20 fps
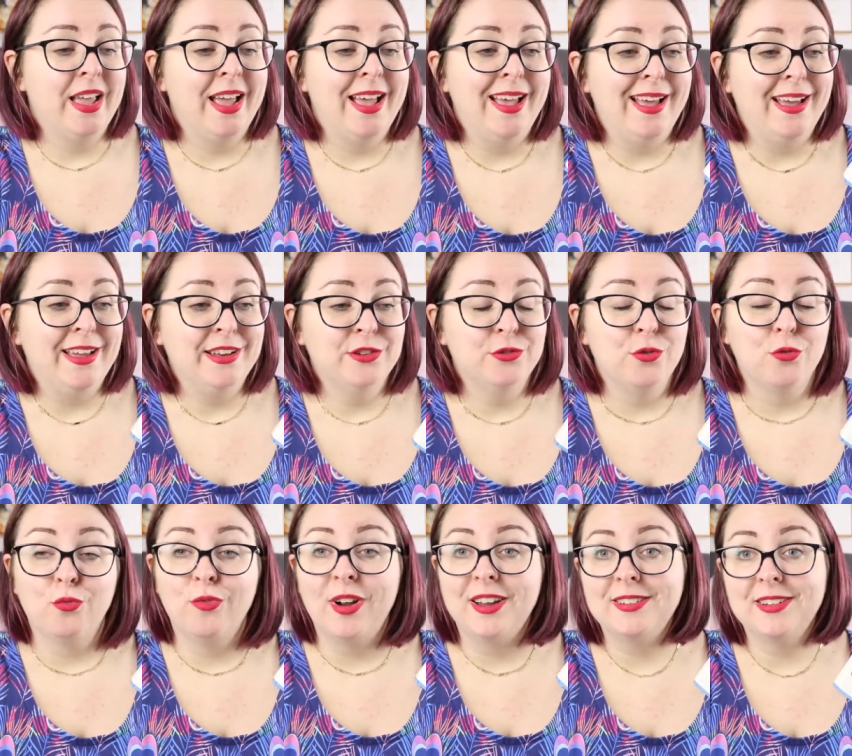and
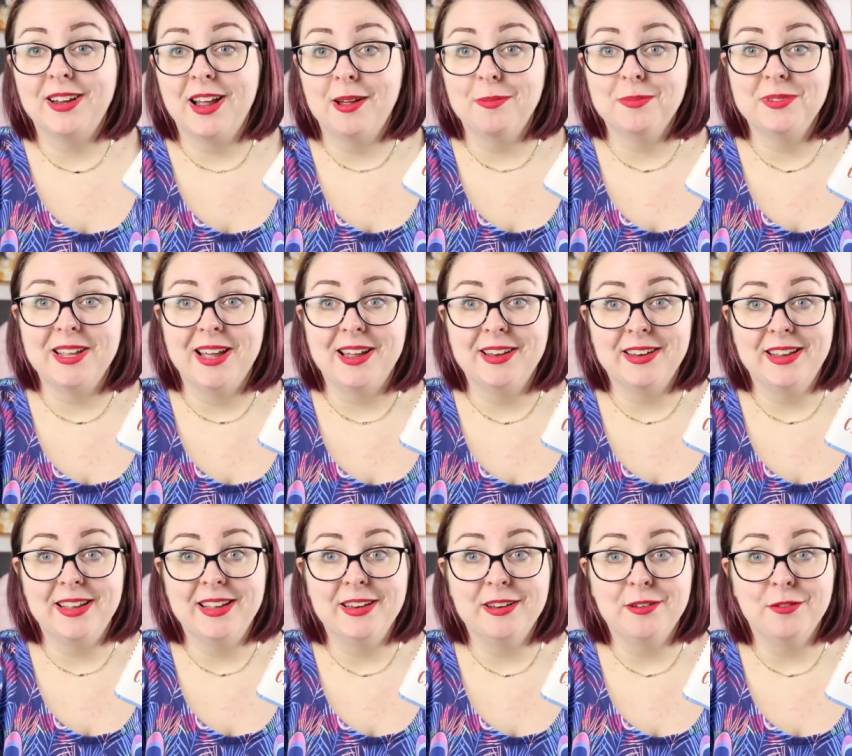Runt comes out
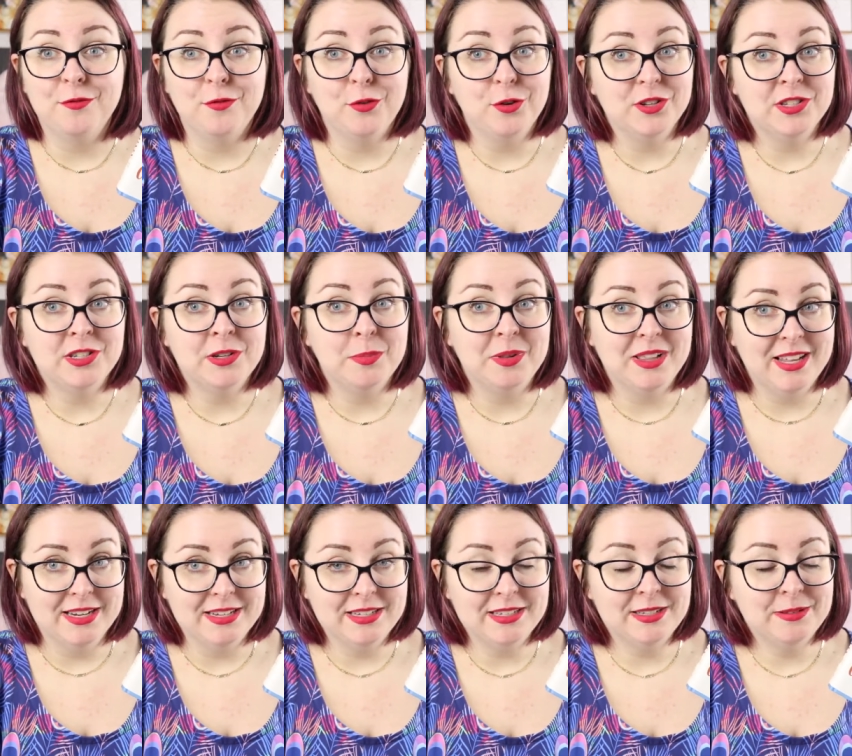in first
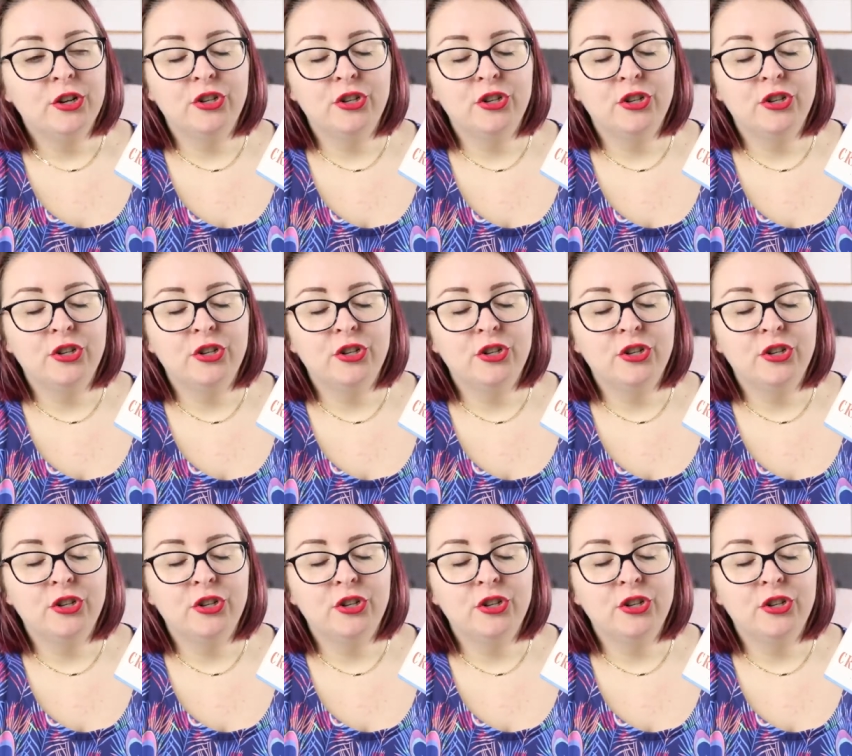place.